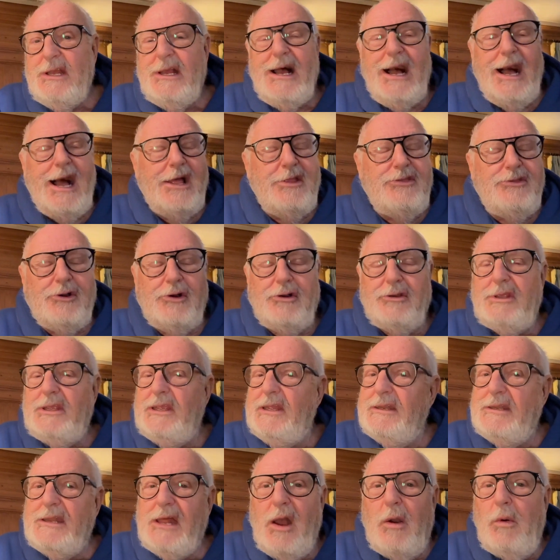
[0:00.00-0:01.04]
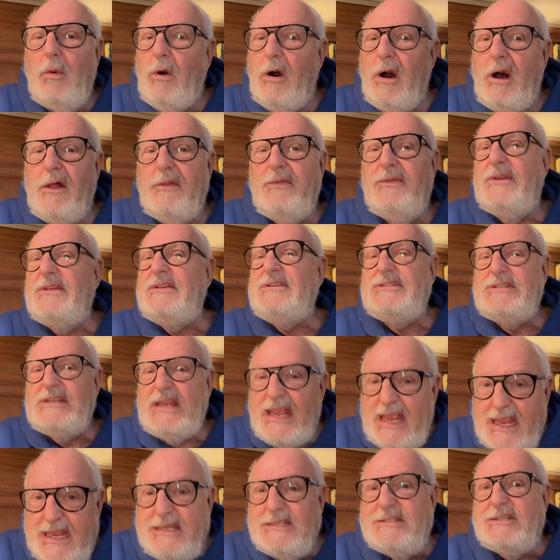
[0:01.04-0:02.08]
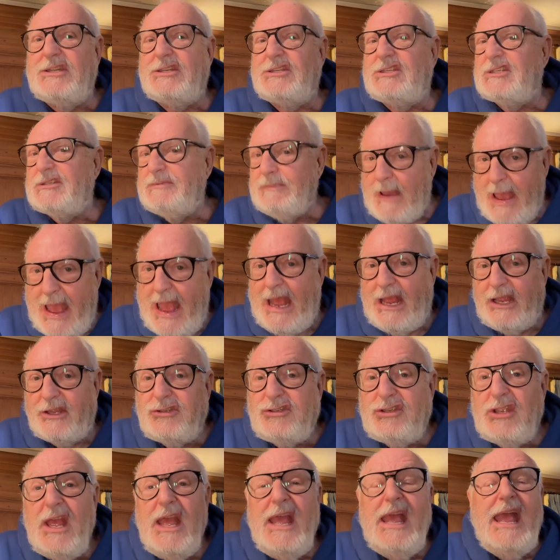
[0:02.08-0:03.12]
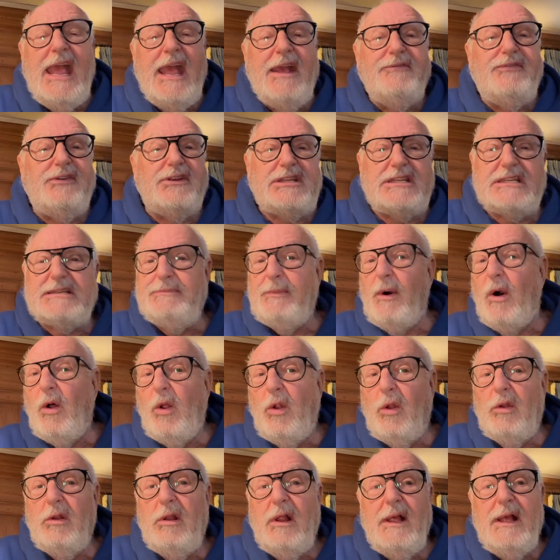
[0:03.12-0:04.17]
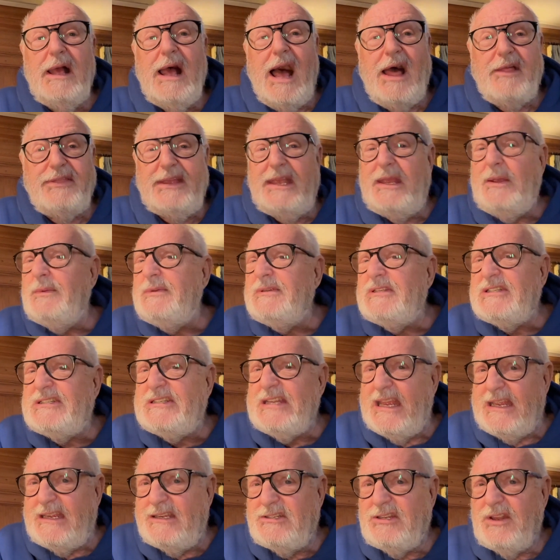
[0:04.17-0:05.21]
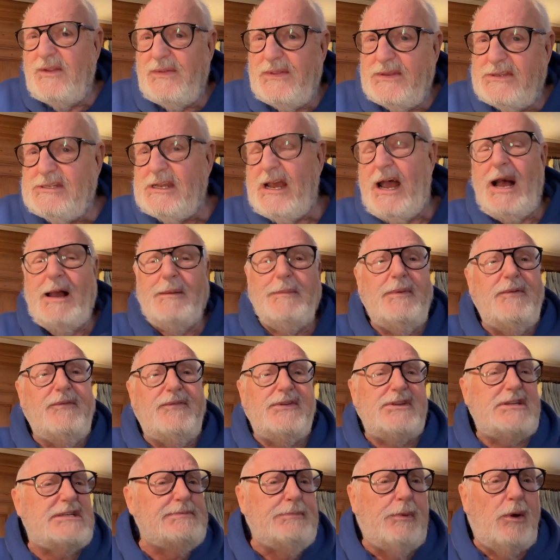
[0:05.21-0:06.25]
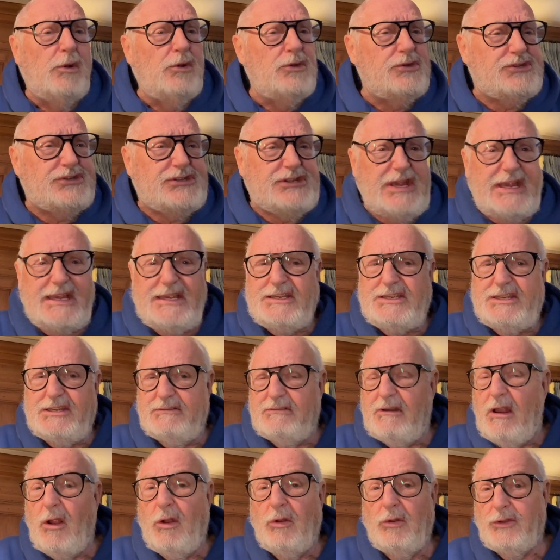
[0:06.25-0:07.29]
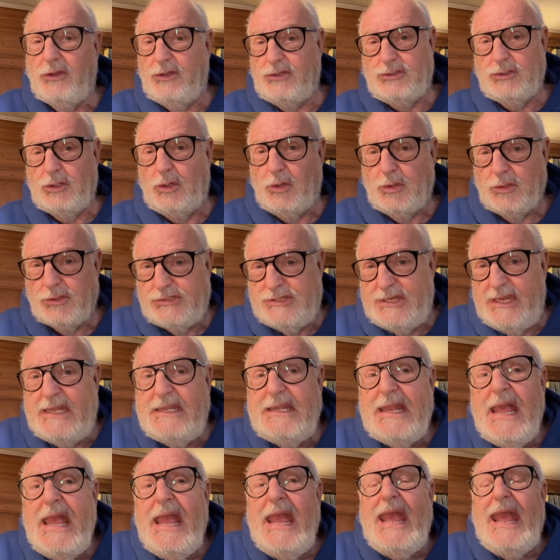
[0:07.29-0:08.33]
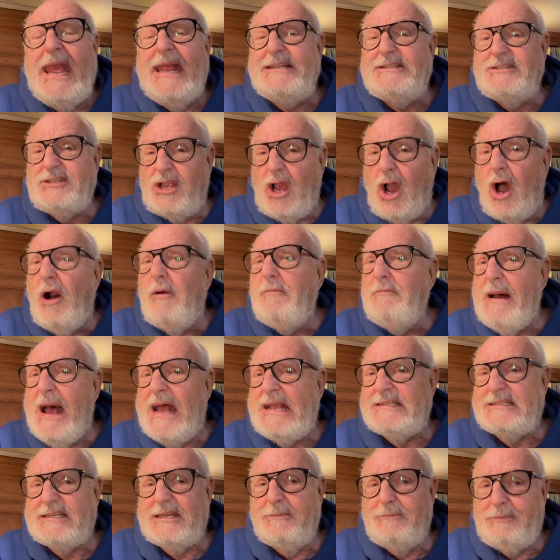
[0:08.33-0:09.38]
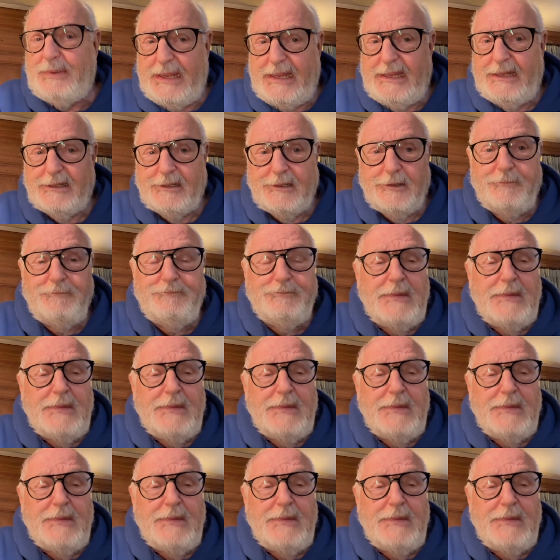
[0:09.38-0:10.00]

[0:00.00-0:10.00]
I thought, you know what, this is a smash. If a small, I think he was 6 at the time, if a small 6-year-old adores it, it's got mass appeal.